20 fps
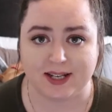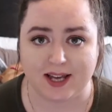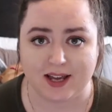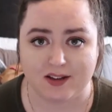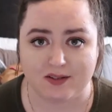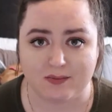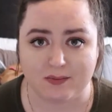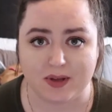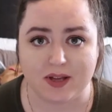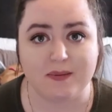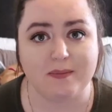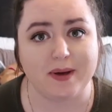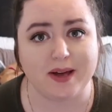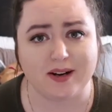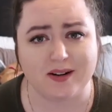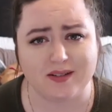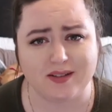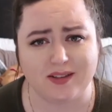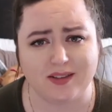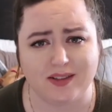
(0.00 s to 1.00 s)
gave me
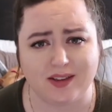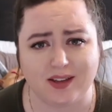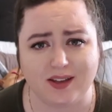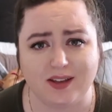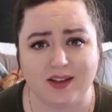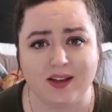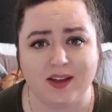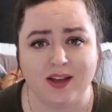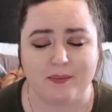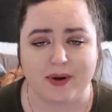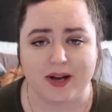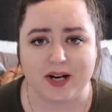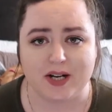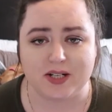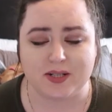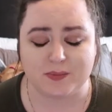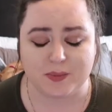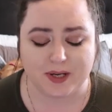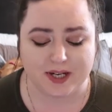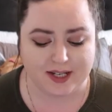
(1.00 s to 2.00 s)
better than the
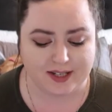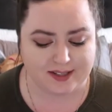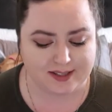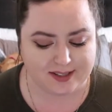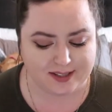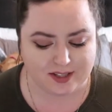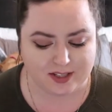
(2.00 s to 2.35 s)
Myers-Briggs,